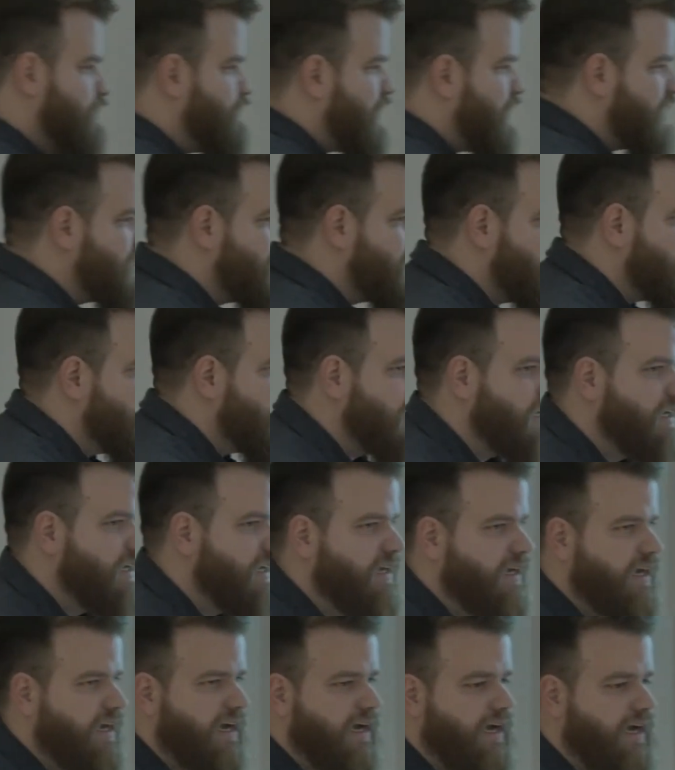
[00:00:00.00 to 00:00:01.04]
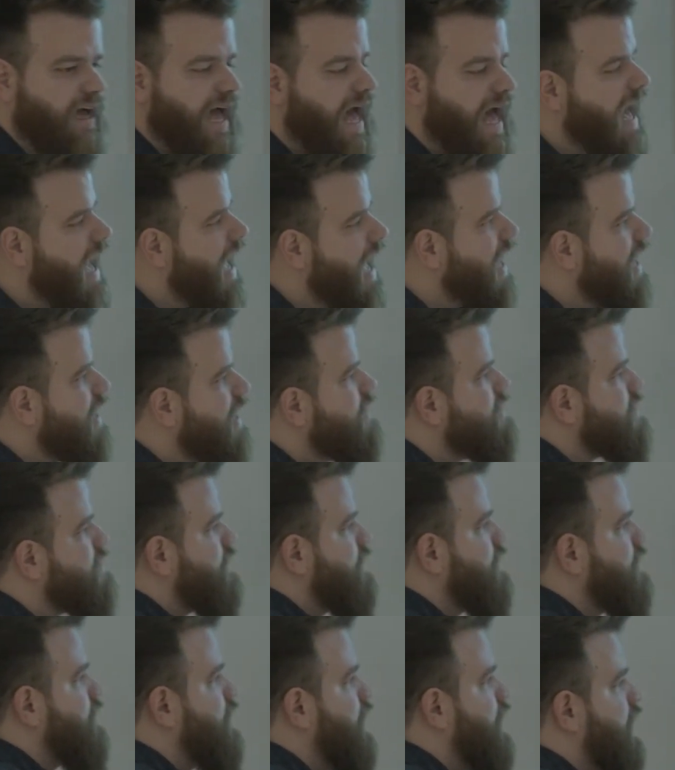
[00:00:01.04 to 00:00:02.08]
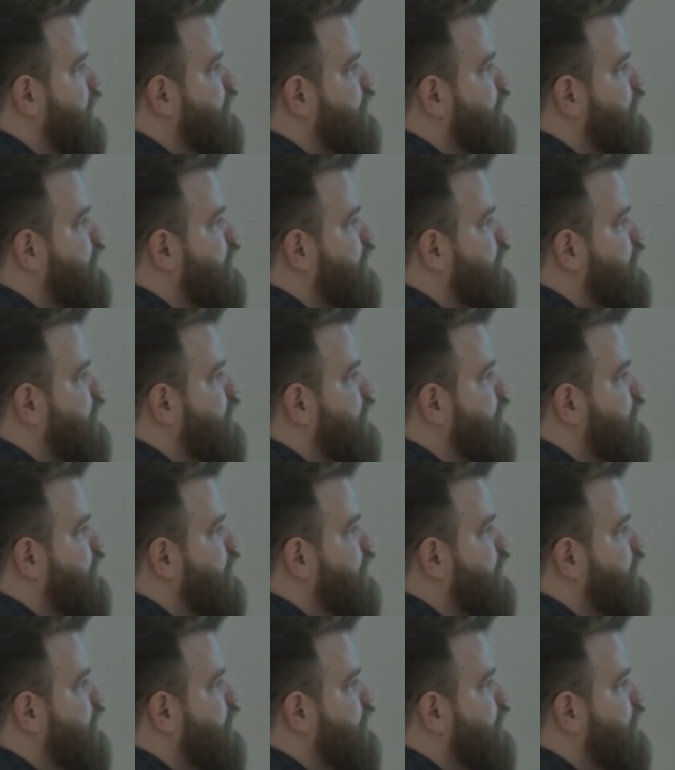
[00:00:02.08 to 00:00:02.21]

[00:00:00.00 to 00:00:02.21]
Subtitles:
messy adds and kind